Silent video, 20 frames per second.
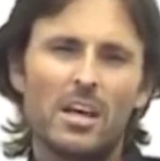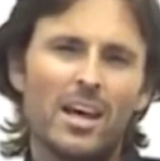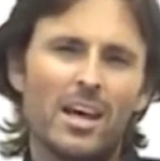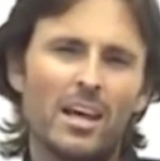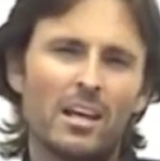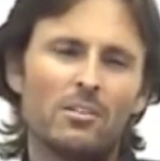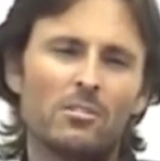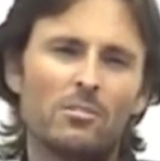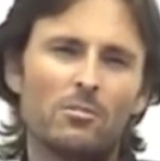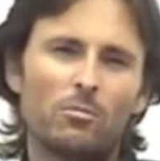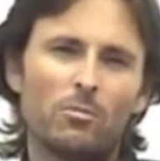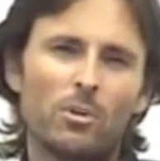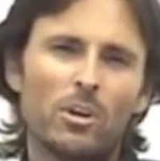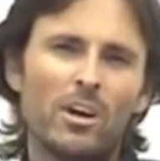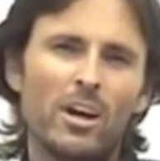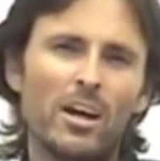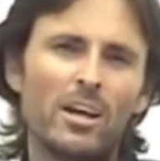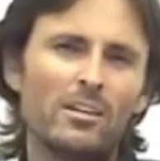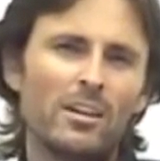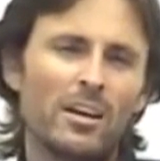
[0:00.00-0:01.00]
And what
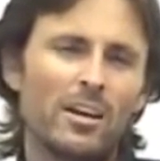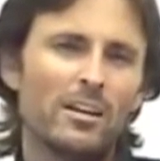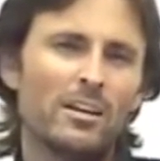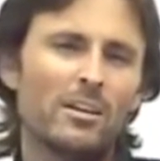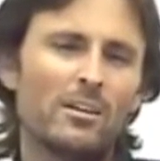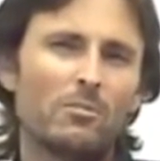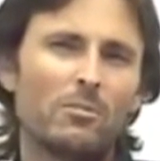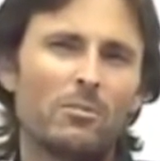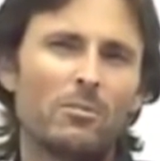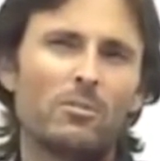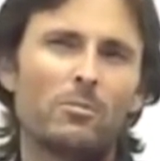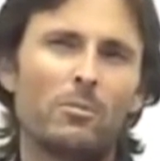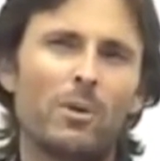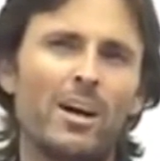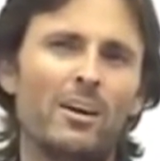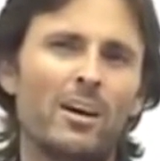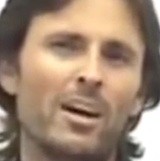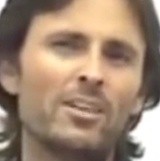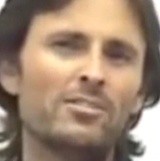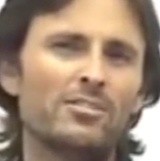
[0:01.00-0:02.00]
I like, the
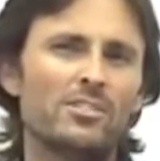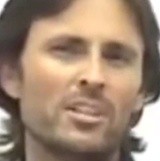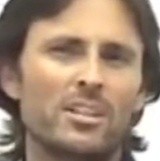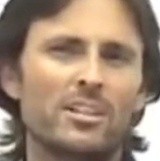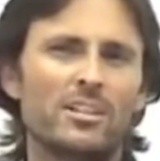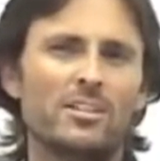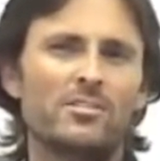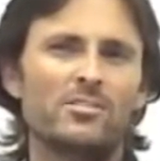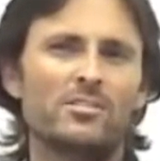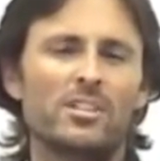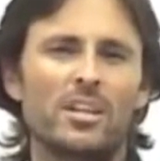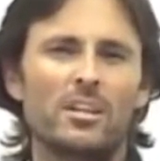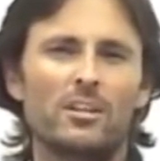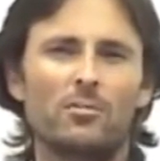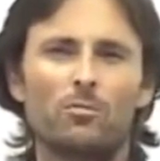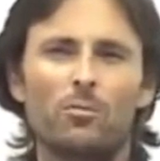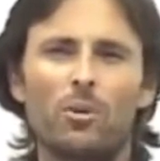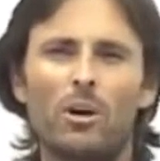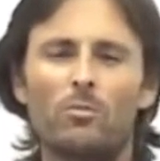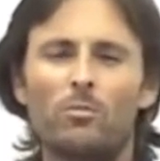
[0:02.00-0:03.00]
way I see it, is that
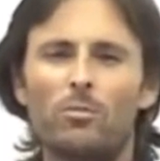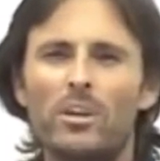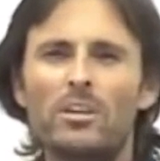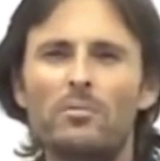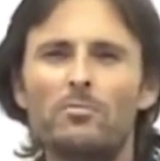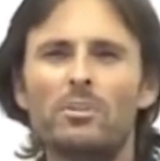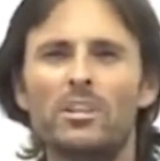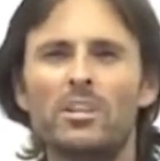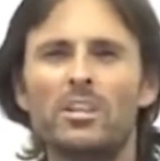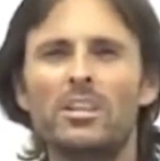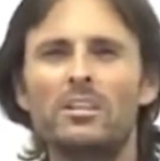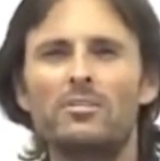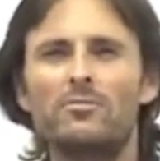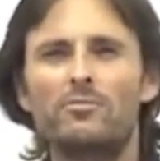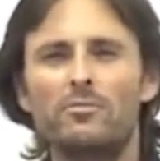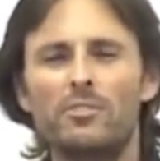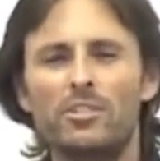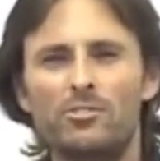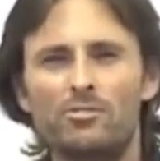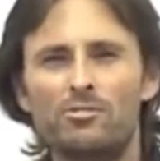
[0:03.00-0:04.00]
what we
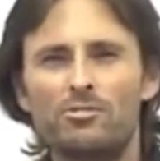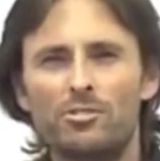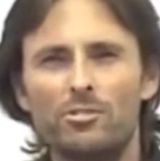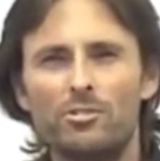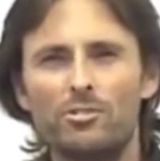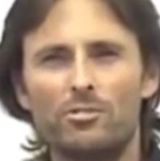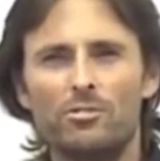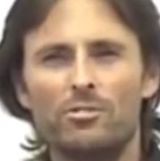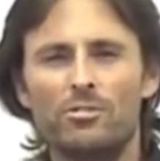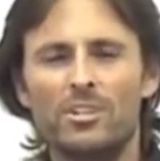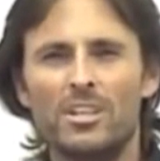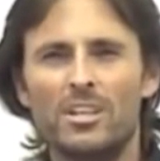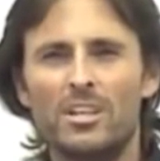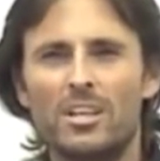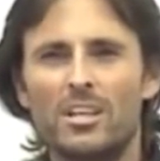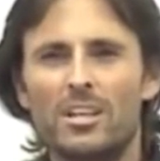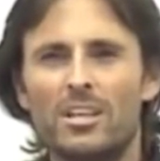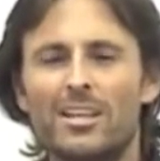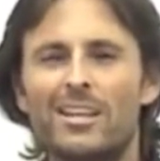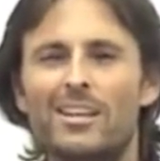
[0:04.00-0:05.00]
believe is true
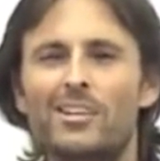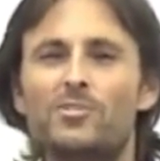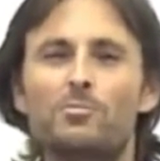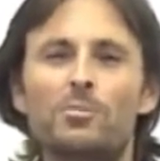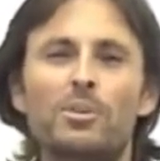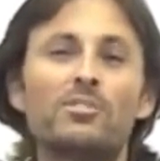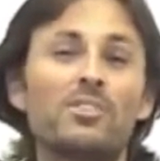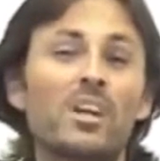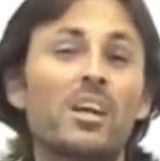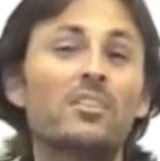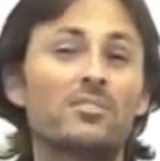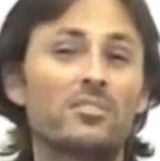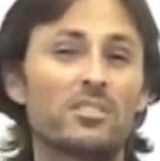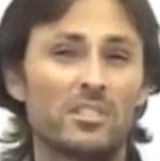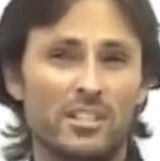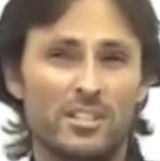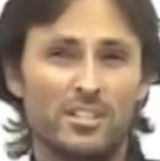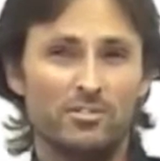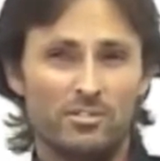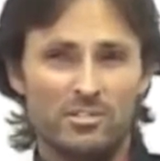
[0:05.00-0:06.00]
is
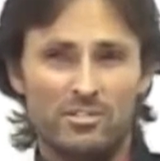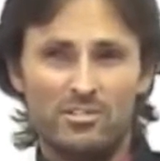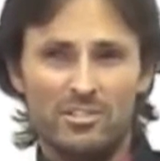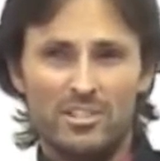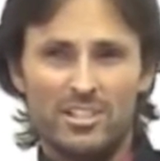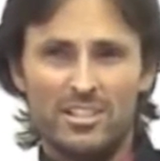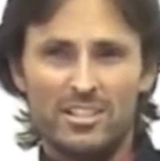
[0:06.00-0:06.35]
potentially true,